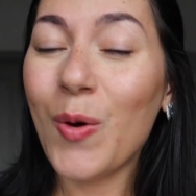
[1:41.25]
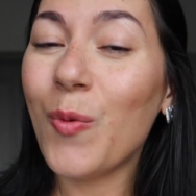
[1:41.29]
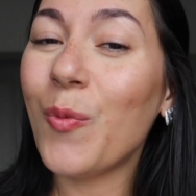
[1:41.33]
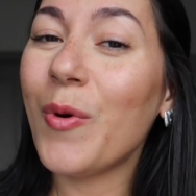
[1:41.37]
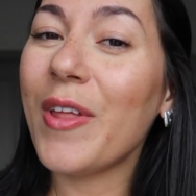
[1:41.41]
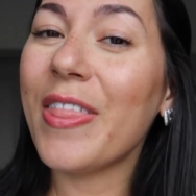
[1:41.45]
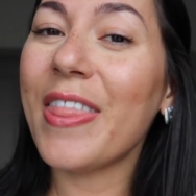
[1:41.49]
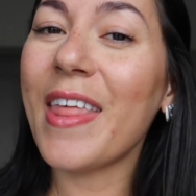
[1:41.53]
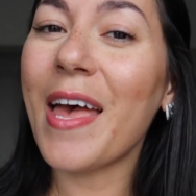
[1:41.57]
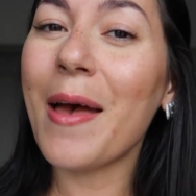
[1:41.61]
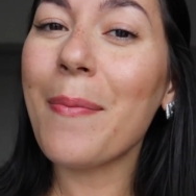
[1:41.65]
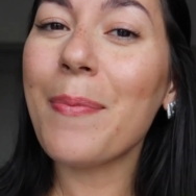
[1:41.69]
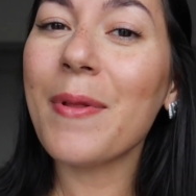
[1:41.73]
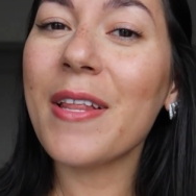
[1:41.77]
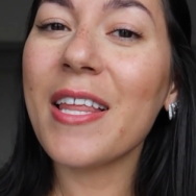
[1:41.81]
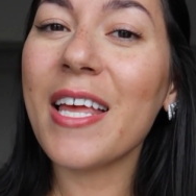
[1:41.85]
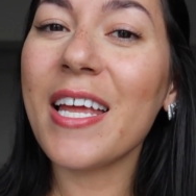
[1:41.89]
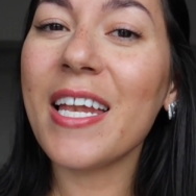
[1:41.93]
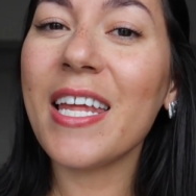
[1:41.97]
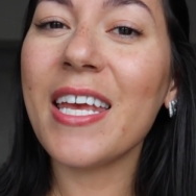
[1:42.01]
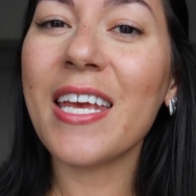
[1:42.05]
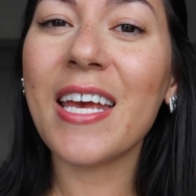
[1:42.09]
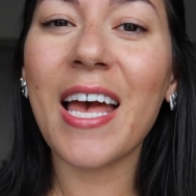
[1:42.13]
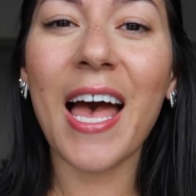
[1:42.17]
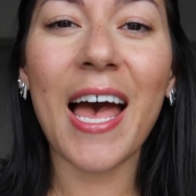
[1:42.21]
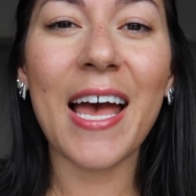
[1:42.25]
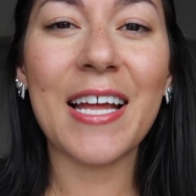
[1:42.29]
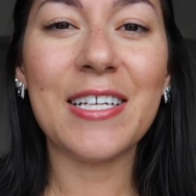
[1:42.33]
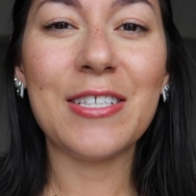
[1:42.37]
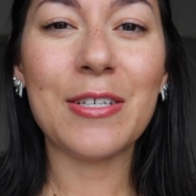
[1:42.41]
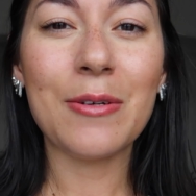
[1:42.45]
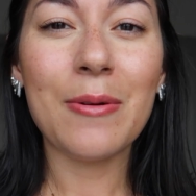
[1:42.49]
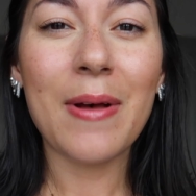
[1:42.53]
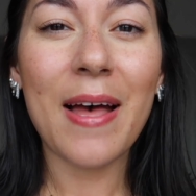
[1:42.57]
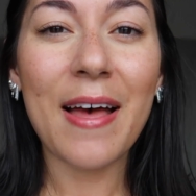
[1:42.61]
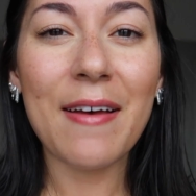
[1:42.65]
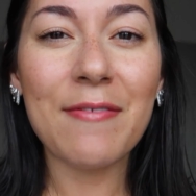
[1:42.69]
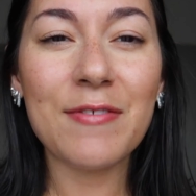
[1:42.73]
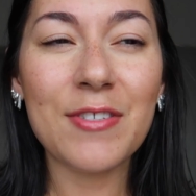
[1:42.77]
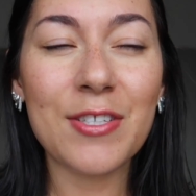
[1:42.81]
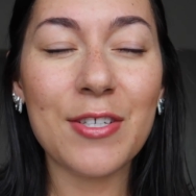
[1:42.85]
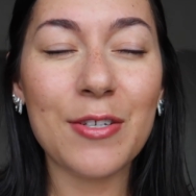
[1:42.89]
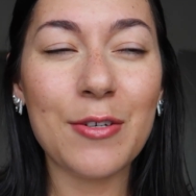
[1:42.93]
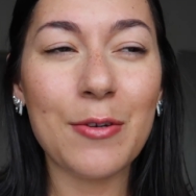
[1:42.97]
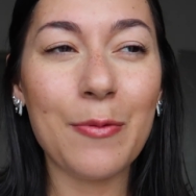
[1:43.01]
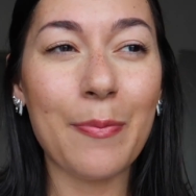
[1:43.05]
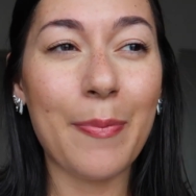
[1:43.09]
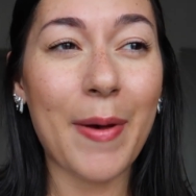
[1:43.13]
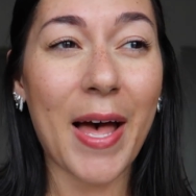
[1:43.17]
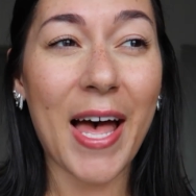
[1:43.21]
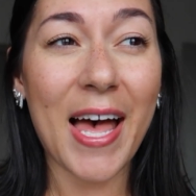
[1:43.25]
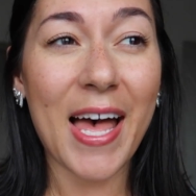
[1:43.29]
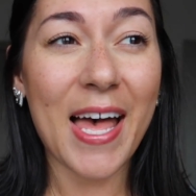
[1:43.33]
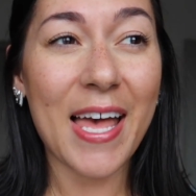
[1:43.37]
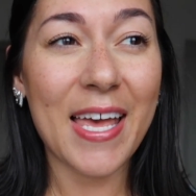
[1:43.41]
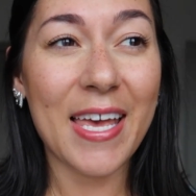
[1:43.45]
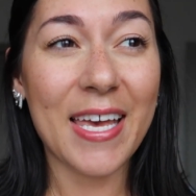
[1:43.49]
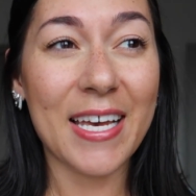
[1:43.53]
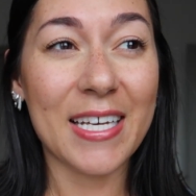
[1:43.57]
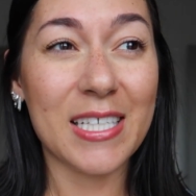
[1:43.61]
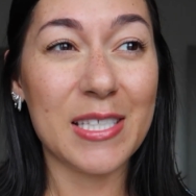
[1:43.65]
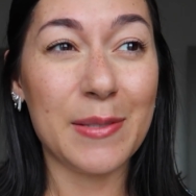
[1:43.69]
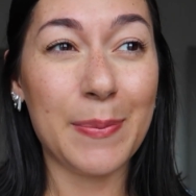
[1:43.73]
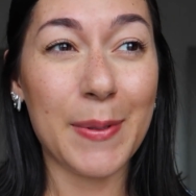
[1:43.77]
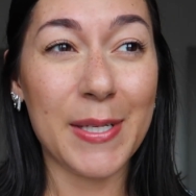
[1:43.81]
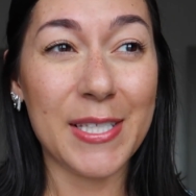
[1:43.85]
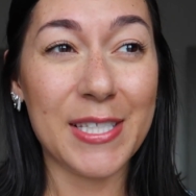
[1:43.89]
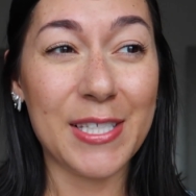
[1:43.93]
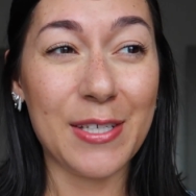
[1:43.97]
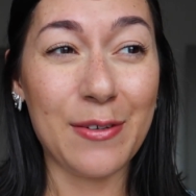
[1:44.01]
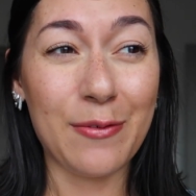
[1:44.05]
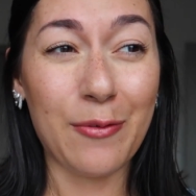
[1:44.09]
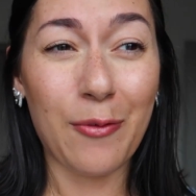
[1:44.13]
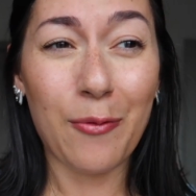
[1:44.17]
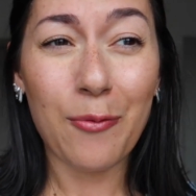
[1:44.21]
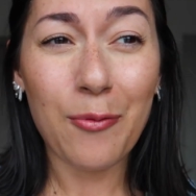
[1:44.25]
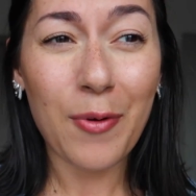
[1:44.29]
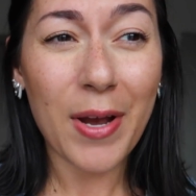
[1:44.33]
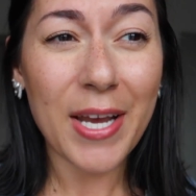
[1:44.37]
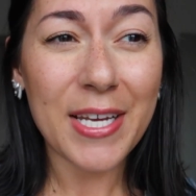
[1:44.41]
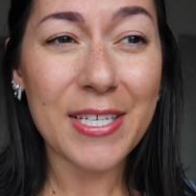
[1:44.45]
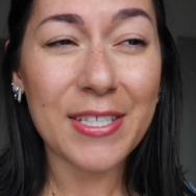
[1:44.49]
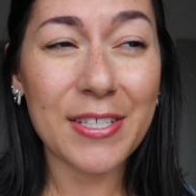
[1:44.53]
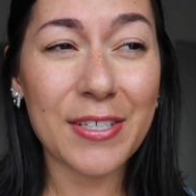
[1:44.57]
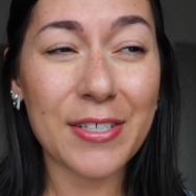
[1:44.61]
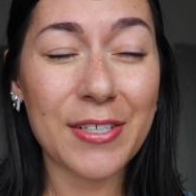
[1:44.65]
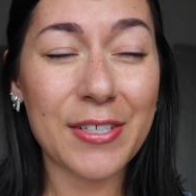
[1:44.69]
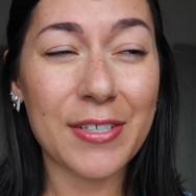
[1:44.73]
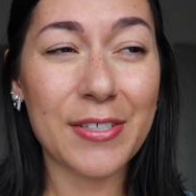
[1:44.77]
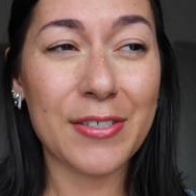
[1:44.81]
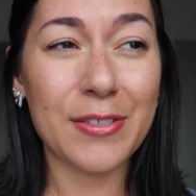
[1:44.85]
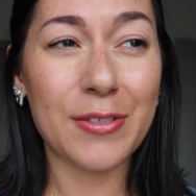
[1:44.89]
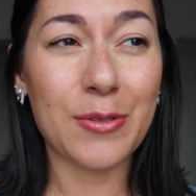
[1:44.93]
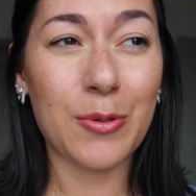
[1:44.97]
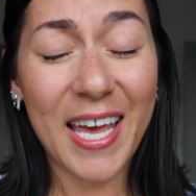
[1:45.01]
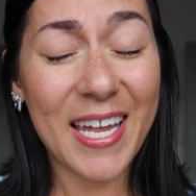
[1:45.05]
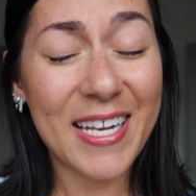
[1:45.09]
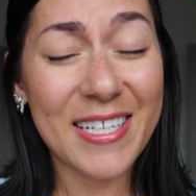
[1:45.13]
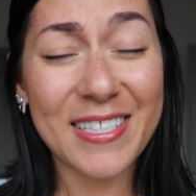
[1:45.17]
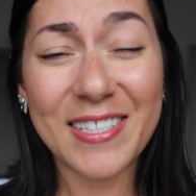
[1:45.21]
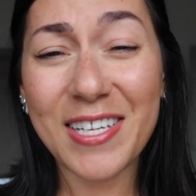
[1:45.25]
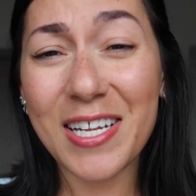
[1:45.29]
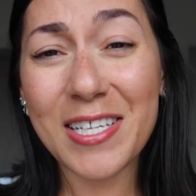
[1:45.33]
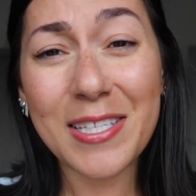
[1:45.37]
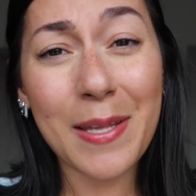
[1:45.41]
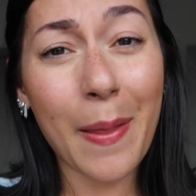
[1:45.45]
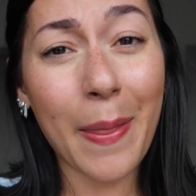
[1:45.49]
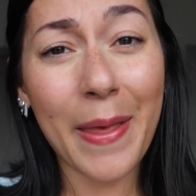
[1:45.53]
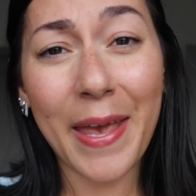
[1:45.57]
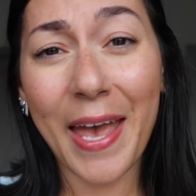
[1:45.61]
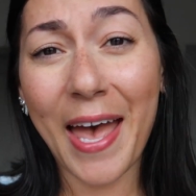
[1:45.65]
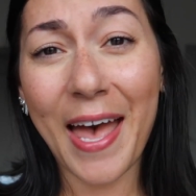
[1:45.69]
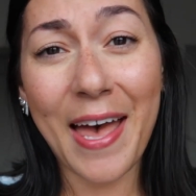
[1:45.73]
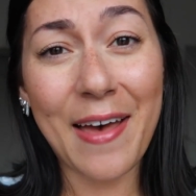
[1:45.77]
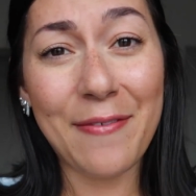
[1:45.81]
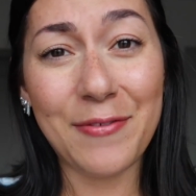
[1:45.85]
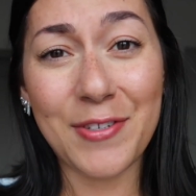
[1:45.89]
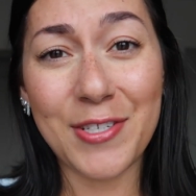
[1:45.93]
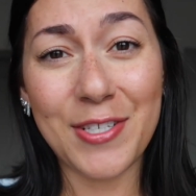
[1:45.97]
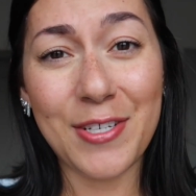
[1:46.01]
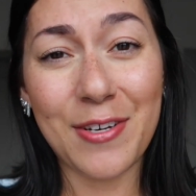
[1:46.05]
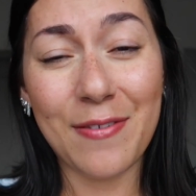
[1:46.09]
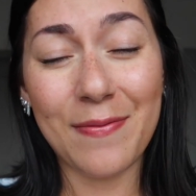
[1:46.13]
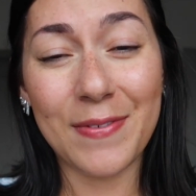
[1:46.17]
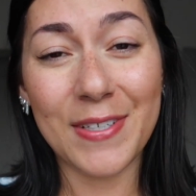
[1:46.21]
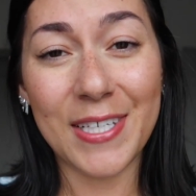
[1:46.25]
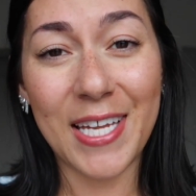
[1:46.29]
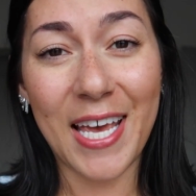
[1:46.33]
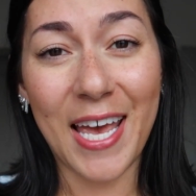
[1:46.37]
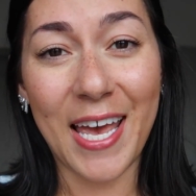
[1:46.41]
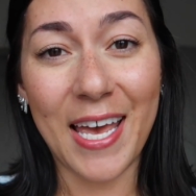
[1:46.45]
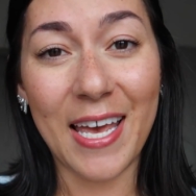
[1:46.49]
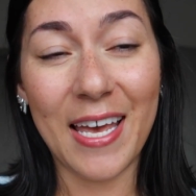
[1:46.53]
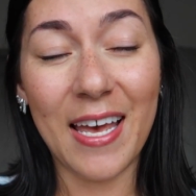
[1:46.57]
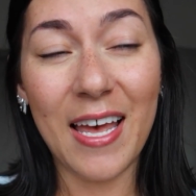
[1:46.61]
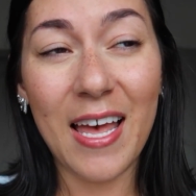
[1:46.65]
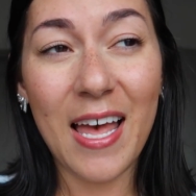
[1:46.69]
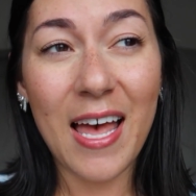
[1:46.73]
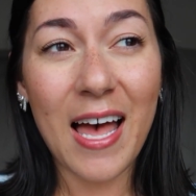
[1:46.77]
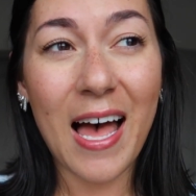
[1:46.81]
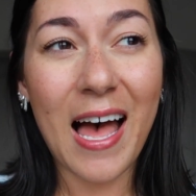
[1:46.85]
With epilating, I don't have to buy expensive razors, and it's not something I have to do every day.